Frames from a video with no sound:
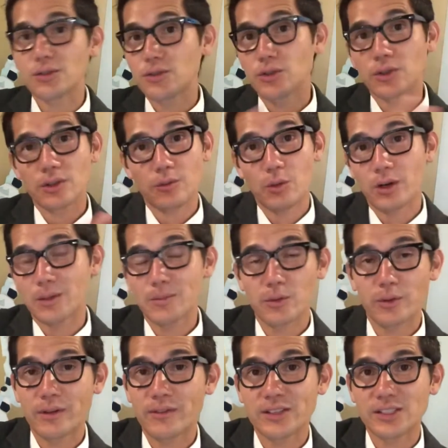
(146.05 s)
you're welcome to
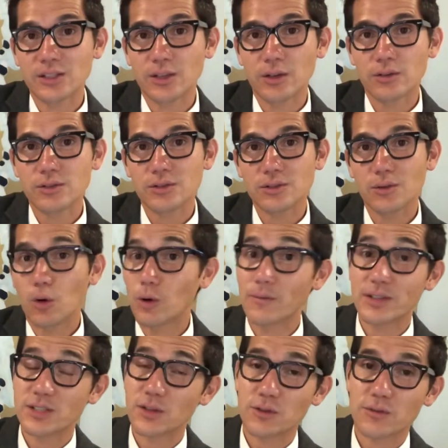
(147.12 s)
revisit those, or
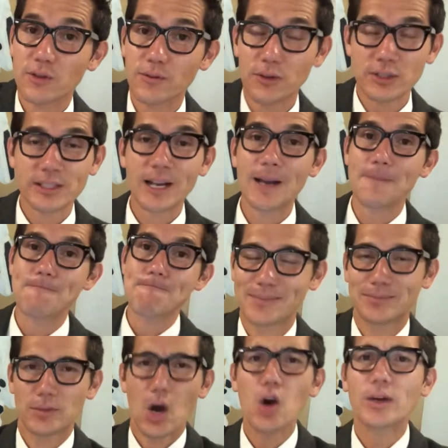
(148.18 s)
visit those for the first time.
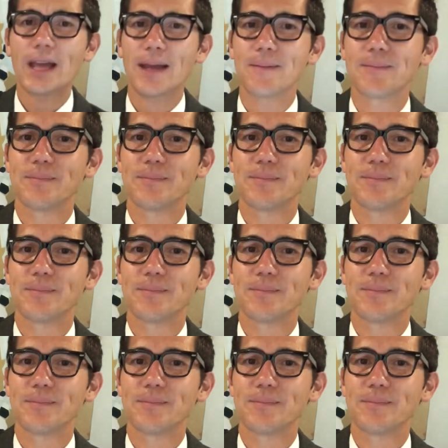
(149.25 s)
Okay,